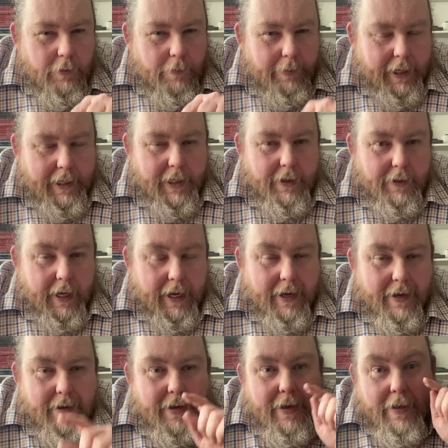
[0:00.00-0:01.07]
pin in there,
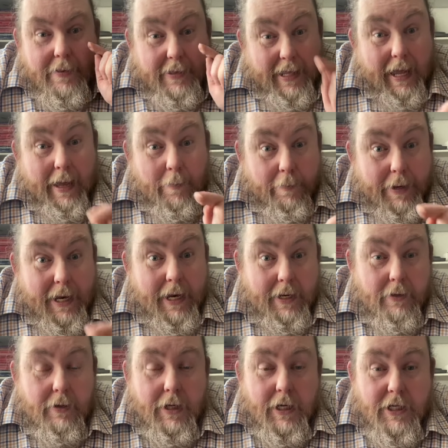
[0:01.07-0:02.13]
that
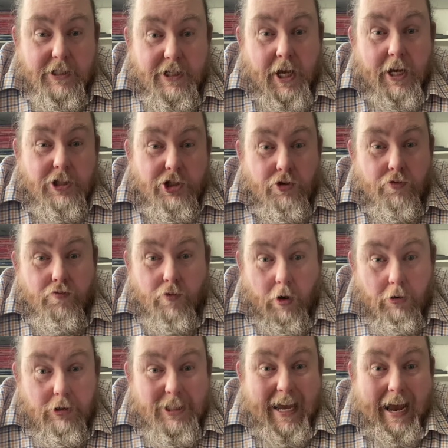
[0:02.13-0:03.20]
pin is going to
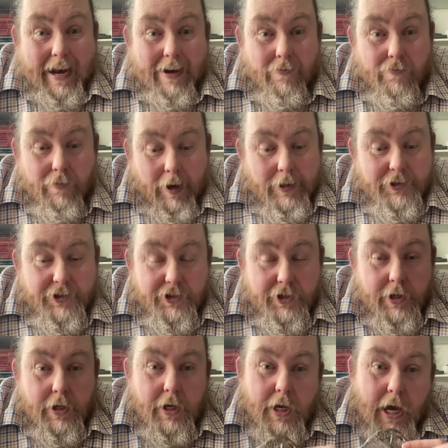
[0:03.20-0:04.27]
rot and rust
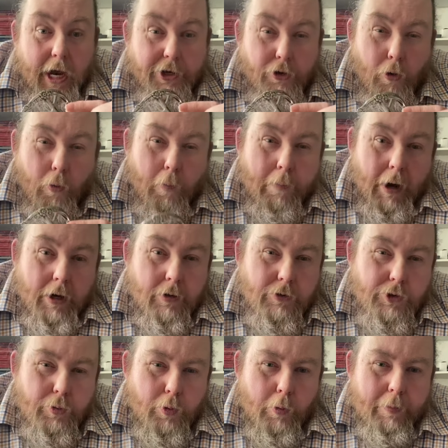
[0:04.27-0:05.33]
and your
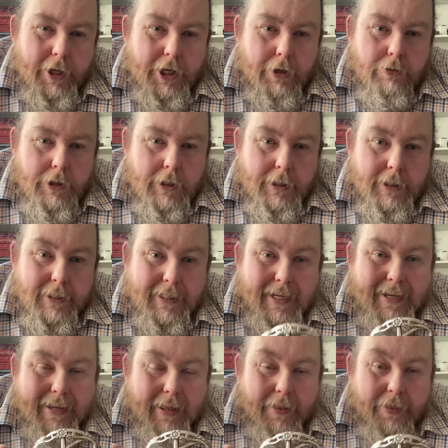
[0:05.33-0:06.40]
buckles will be useless.
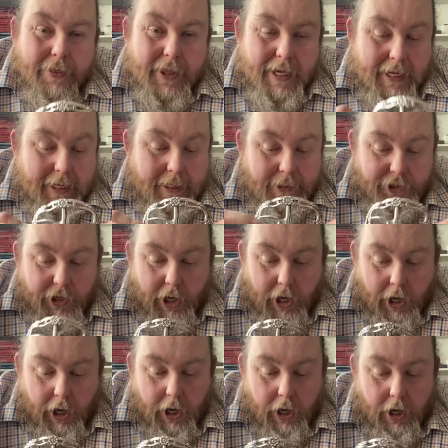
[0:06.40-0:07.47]
These
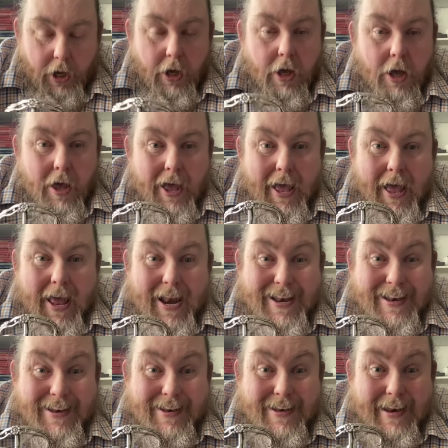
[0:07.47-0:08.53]
are
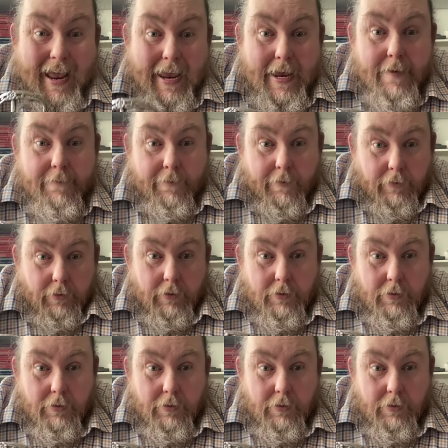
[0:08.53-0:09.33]
naval